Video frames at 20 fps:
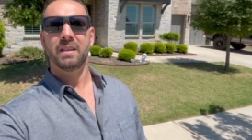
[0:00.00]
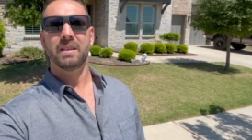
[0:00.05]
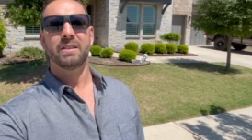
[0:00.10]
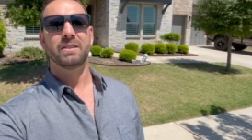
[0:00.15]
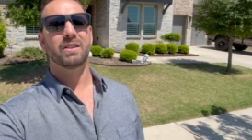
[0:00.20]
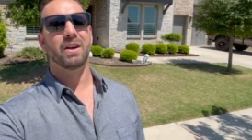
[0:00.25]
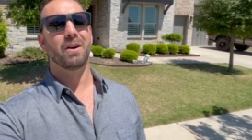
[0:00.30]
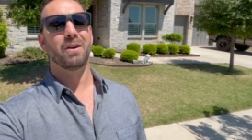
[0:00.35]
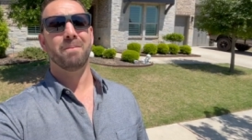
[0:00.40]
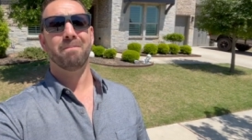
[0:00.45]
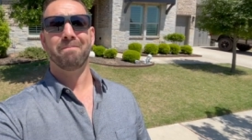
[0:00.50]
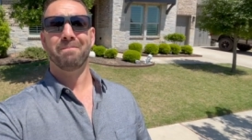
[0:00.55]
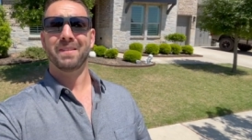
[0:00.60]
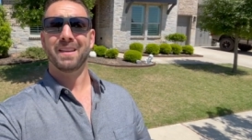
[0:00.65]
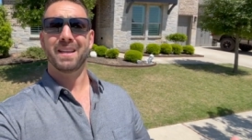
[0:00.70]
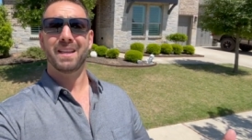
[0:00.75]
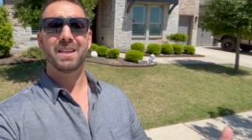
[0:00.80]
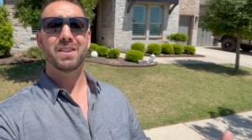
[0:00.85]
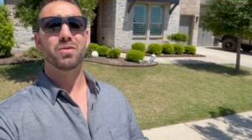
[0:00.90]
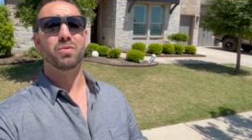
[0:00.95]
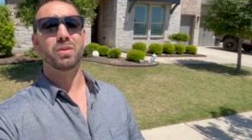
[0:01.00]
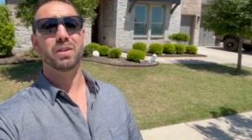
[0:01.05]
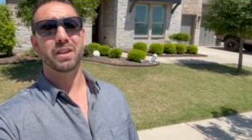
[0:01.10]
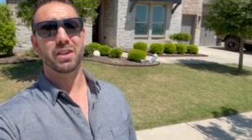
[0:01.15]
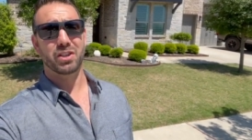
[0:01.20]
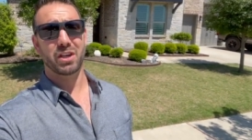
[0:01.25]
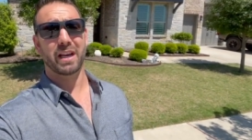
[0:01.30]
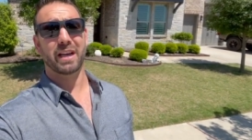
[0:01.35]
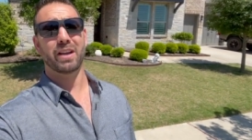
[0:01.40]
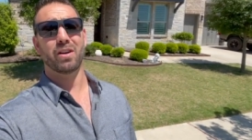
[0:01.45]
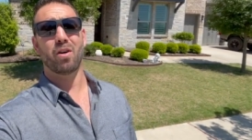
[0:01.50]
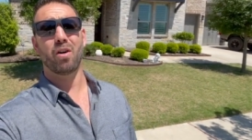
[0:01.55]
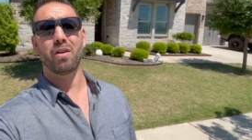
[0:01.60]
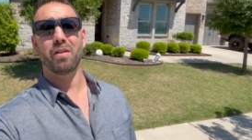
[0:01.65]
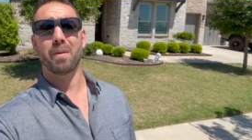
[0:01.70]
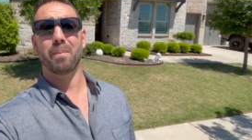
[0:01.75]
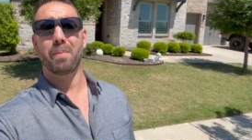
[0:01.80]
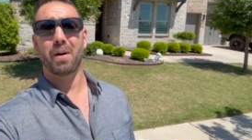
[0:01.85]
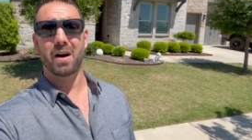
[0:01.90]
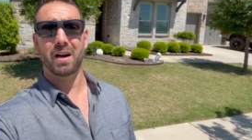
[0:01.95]
So this is really checking all
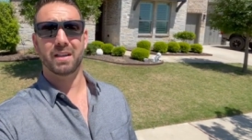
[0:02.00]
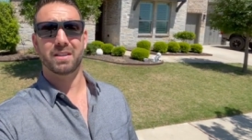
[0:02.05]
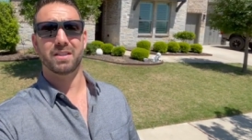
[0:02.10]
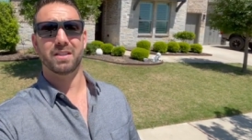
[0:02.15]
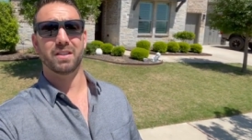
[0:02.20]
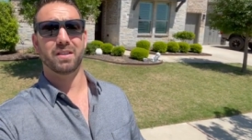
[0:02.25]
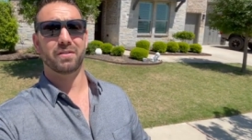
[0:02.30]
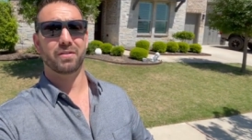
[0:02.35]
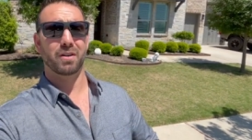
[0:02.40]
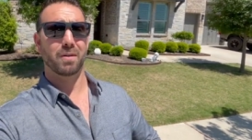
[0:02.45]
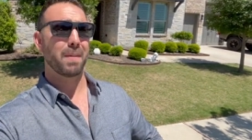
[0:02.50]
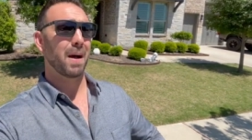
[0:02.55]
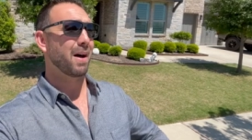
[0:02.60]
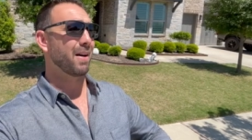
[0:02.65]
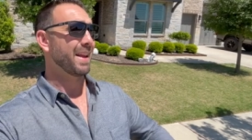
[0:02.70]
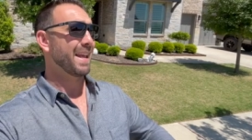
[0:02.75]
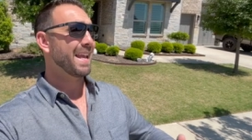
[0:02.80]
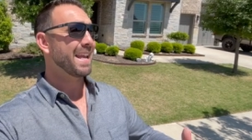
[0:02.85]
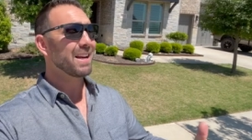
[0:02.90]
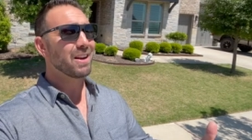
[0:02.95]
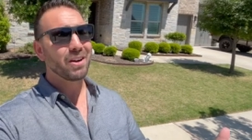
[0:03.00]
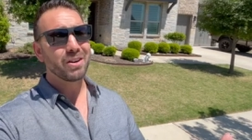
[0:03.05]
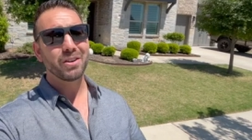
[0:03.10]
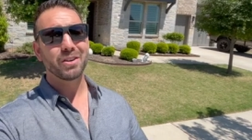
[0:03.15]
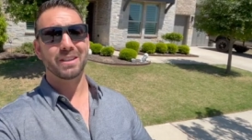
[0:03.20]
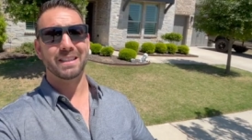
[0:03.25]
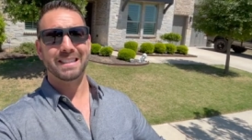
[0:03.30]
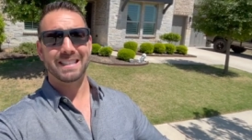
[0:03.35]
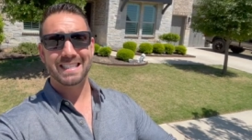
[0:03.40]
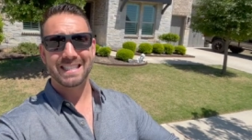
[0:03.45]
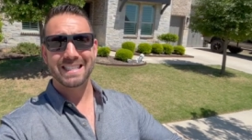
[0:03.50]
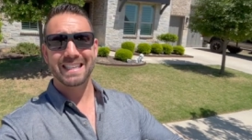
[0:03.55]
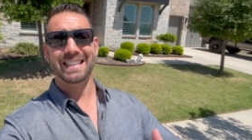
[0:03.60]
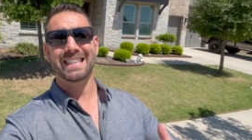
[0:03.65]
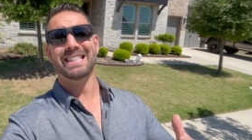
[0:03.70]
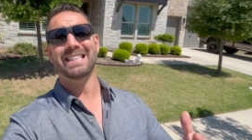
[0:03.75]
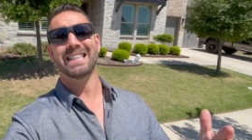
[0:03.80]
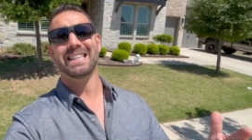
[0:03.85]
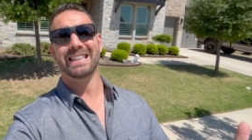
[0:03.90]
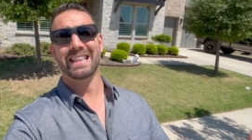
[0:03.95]
the boxes for about
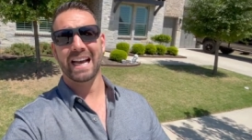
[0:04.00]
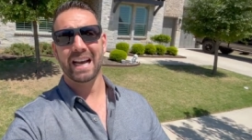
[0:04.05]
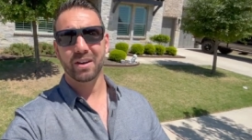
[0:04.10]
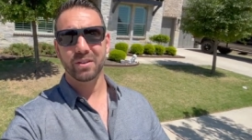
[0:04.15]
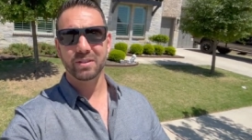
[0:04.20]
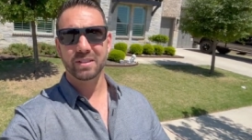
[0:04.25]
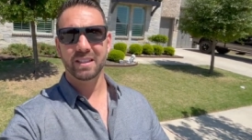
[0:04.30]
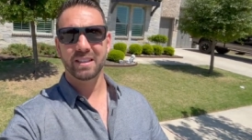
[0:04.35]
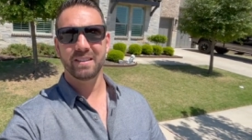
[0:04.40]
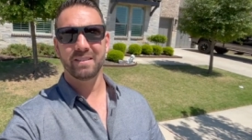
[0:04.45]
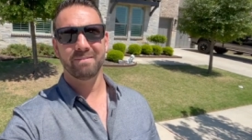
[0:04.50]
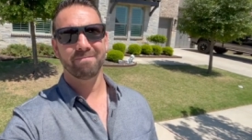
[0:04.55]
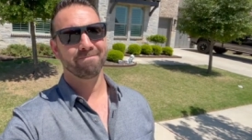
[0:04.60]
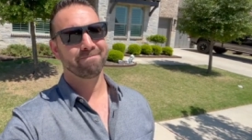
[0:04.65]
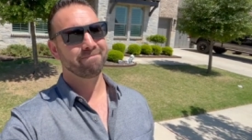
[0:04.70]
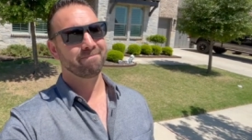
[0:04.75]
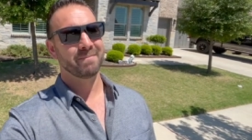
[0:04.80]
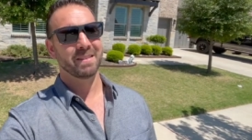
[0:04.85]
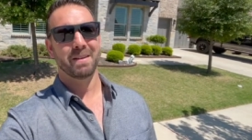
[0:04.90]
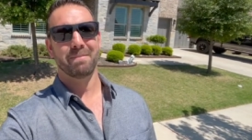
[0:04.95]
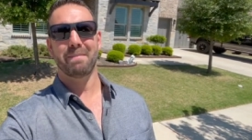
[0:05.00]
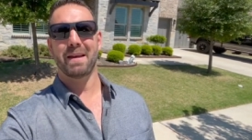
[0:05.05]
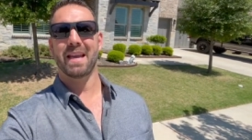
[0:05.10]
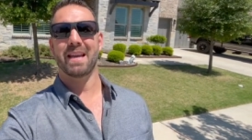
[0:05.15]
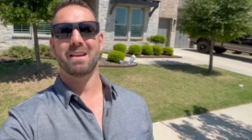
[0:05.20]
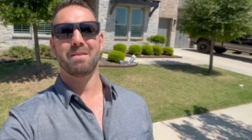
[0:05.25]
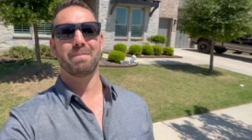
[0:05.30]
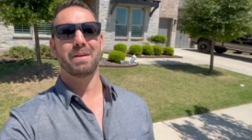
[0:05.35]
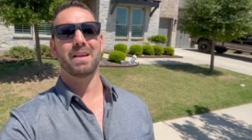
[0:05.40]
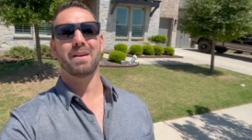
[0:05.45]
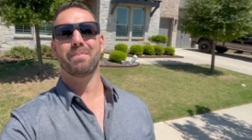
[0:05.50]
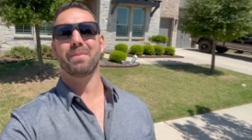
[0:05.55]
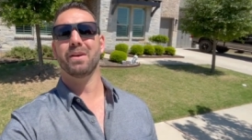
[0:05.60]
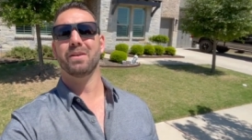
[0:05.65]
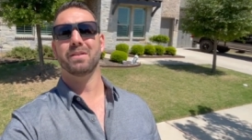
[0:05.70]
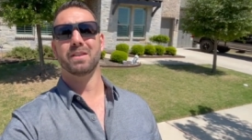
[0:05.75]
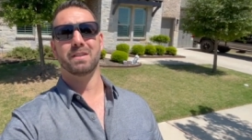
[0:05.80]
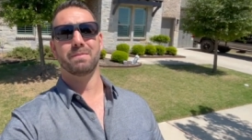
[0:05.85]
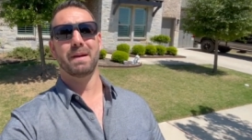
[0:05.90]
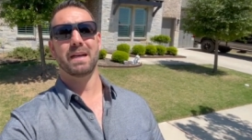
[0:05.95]
$860,000. Man, to be up here in
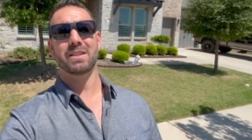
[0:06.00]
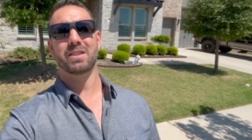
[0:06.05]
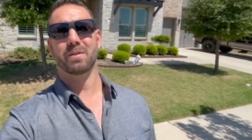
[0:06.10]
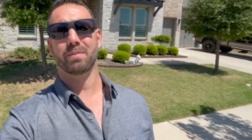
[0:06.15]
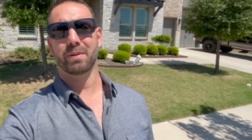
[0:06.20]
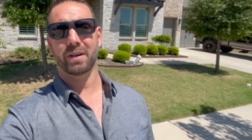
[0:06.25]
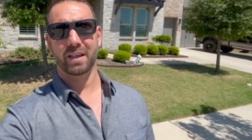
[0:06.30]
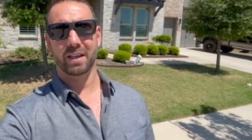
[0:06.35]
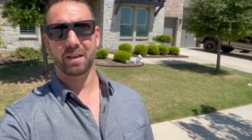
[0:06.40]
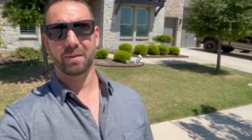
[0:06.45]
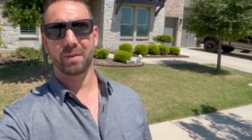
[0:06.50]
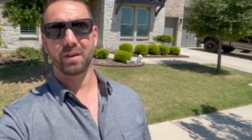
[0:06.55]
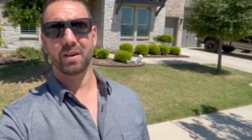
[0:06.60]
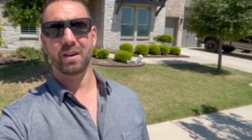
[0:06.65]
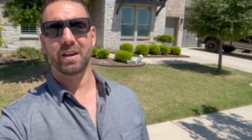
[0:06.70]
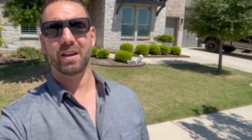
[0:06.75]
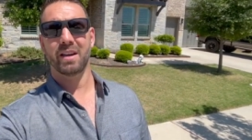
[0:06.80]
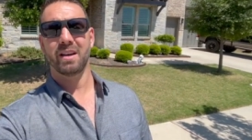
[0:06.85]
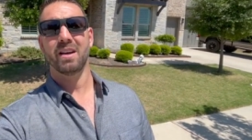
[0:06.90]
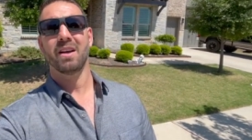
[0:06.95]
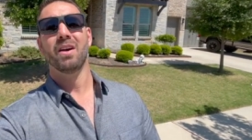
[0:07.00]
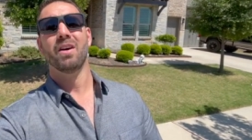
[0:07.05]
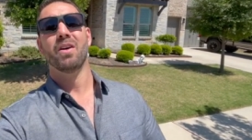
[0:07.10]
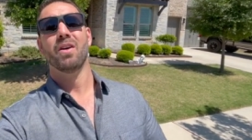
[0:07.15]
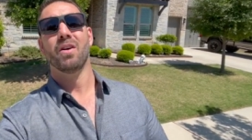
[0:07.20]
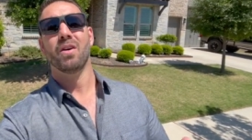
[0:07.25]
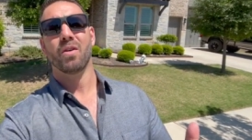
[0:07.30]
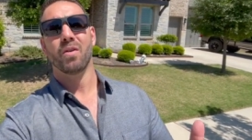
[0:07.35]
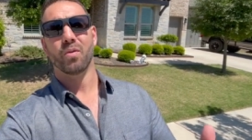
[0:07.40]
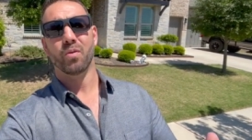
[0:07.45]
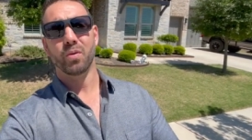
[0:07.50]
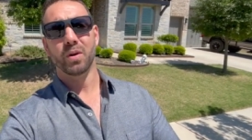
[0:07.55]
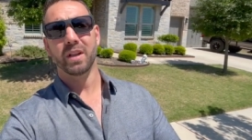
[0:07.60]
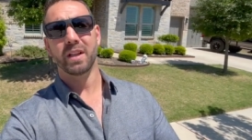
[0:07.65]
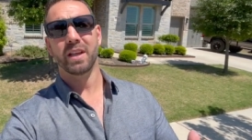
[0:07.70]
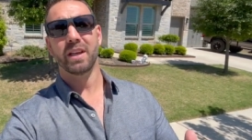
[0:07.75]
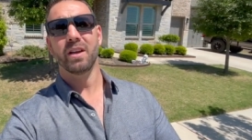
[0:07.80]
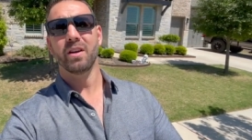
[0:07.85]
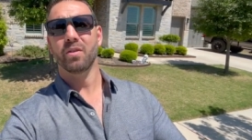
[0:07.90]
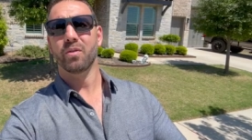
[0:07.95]
this master plan community,
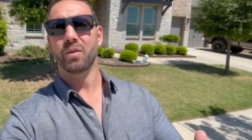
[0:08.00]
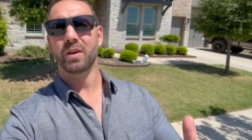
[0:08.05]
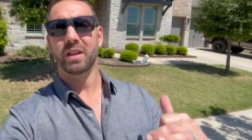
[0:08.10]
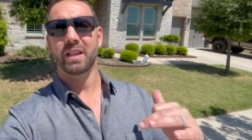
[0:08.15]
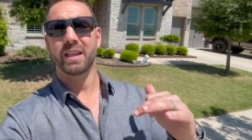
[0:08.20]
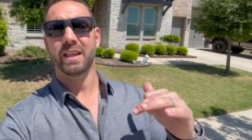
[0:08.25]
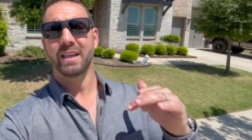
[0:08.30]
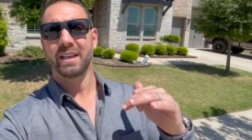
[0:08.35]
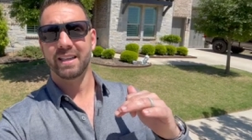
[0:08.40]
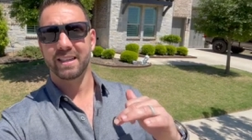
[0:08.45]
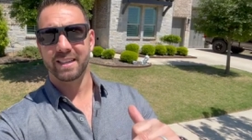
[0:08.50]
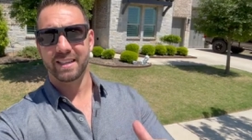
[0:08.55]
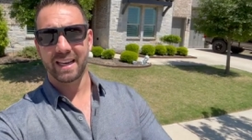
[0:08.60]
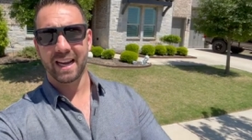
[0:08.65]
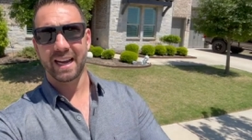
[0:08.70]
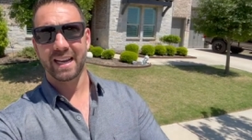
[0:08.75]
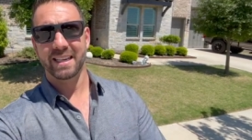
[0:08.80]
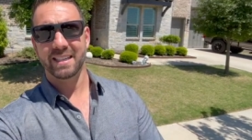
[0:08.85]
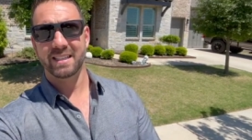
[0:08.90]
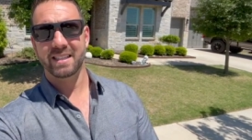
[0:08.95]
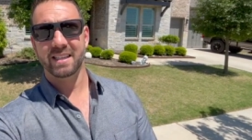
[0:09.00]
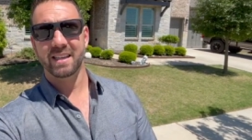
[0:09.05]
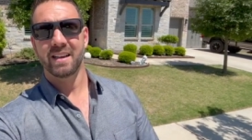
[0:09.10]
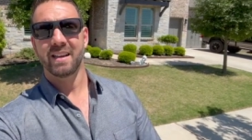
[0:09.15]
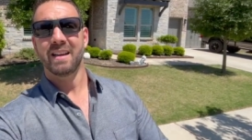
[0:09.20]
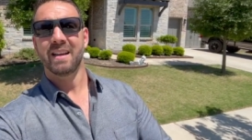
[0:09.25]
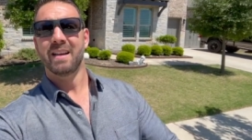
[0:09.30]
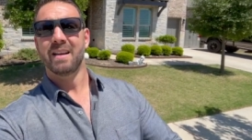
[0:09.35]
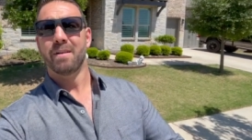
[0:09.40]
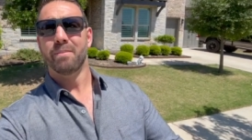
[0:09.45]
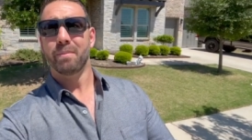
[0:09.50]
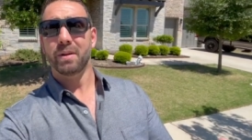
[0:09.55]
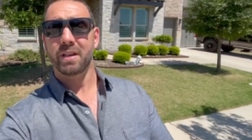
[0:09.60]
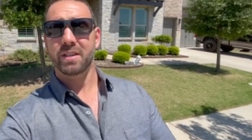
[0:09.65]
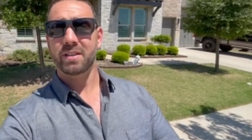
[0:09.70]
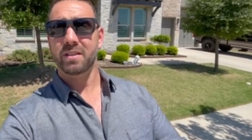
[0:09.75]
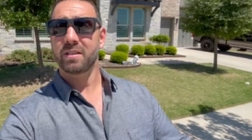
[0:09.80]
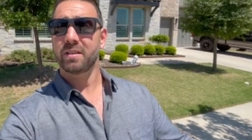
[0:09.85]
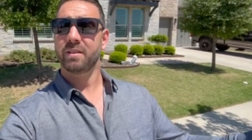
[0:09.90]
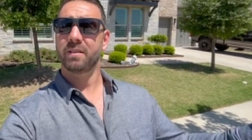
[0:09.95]
really, really nice.
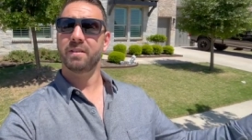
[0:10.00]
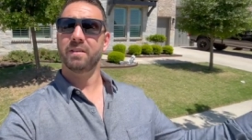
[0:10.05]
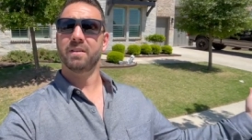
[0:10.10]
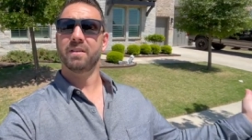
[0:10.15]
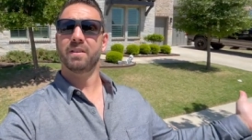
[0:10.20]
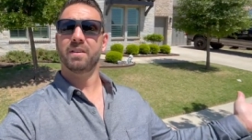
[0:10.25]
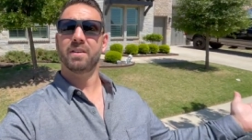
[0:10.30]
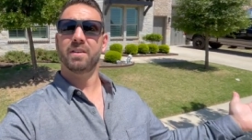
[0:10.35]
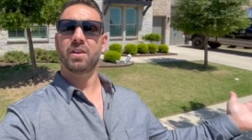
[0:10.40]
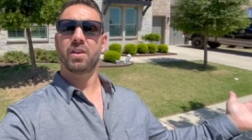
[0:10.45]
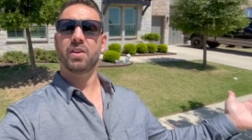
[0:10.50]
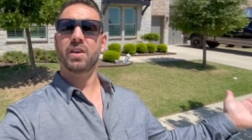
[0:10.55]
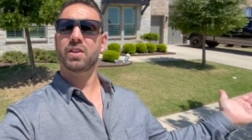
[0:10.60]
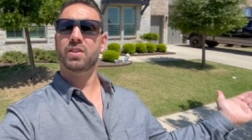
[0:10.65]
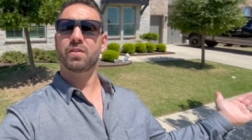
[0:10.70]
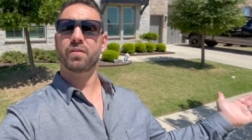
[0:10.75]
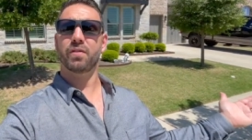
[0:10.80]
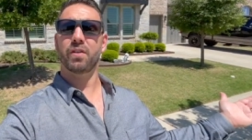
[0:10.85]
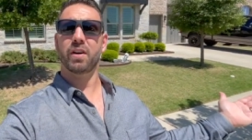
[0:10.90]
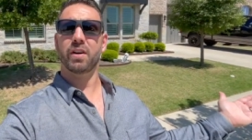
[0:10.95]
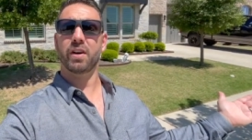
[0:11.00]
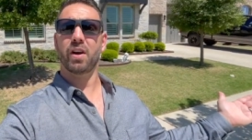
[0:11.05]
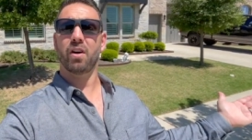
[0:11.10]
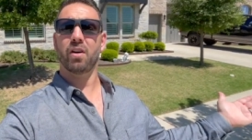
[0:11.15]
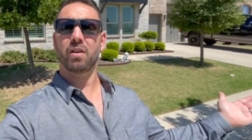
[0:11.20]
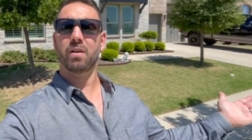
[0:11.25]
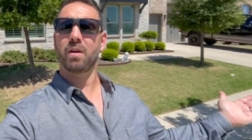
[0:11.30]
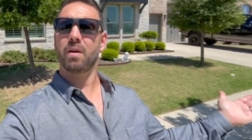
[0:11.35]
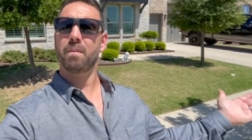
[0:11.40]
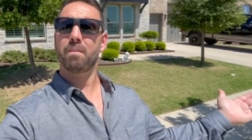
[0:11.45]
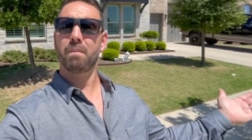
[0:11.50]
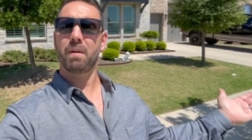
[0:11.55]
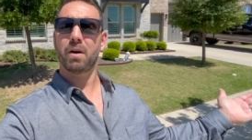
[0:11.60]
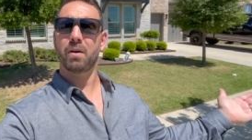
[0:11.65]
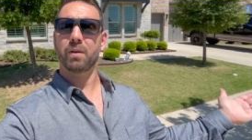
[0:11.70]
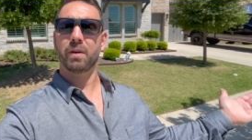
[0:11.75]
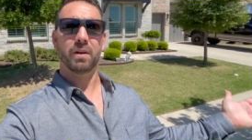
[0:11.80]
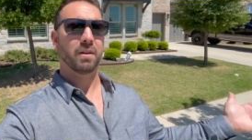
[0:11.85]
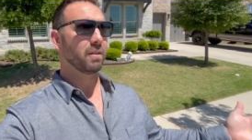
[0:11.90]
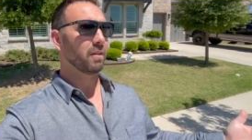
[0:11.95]
Plus, you get your front yard
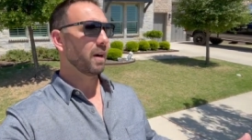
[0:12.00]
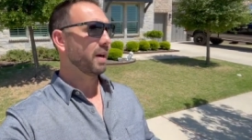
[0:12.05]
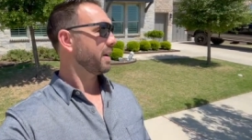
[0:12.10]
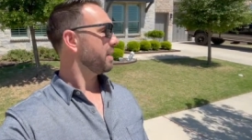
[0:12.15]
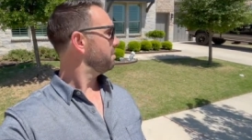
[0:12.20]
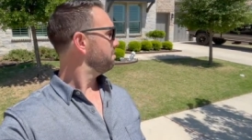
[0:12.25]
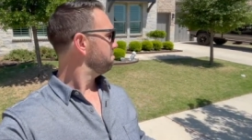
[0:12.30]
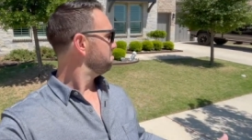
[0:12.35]
mowed, right?